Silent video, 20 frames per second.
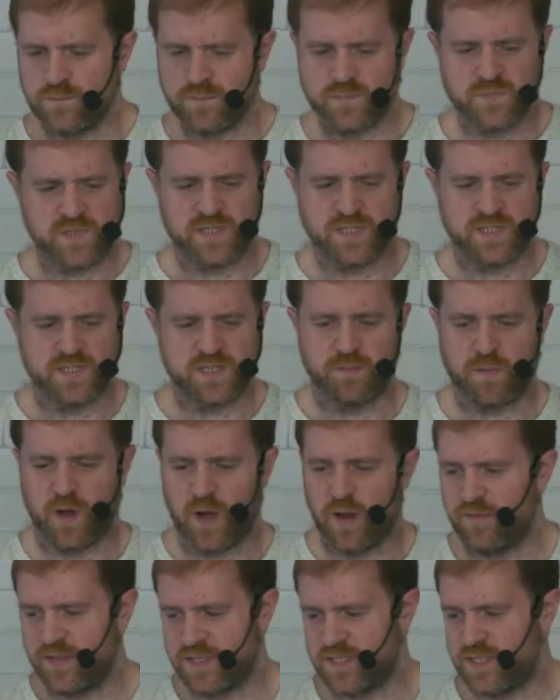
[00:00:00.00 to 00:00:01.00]
which is some
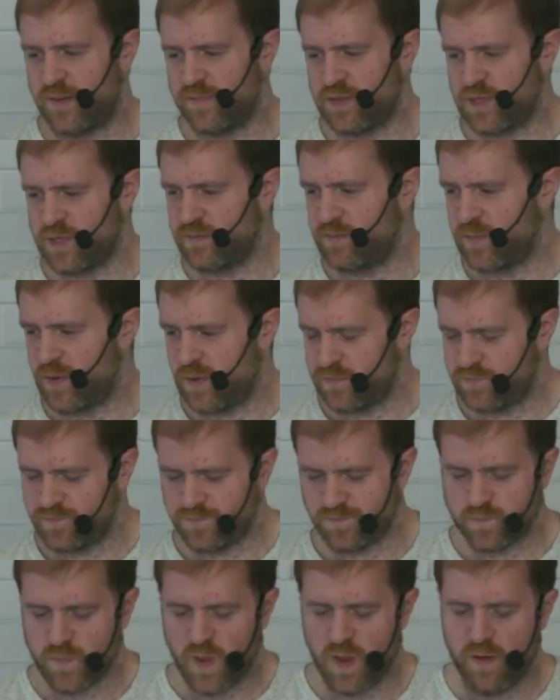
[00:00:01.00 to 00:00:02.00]
kind of inception. But
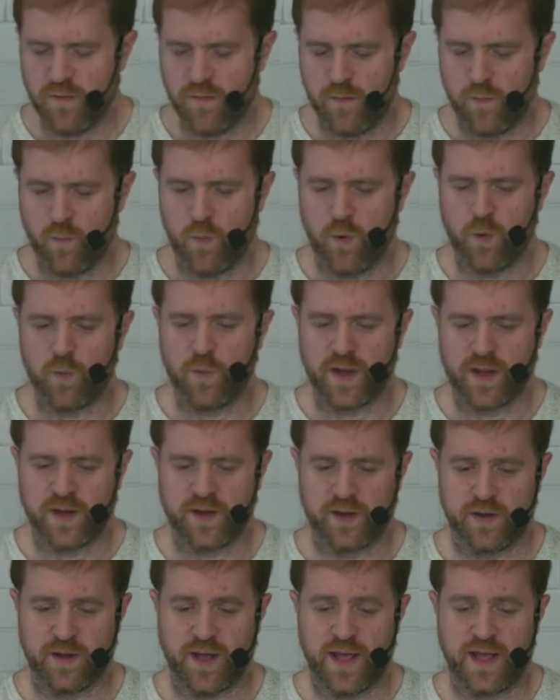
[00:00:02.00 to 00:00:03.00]
what we're going
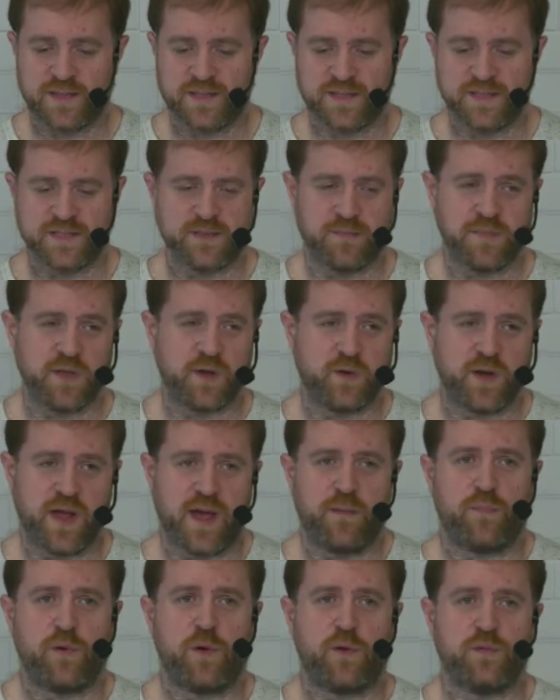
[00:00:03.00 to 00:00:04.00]
to look at is something called
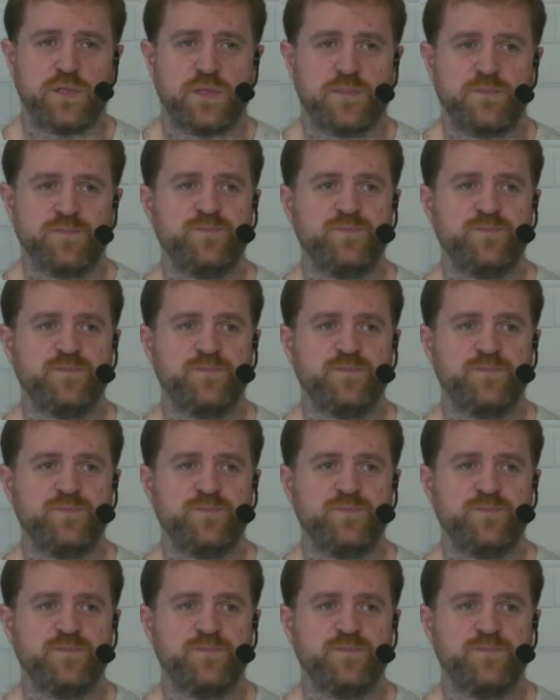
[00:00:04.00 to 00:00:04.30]
AppRoles.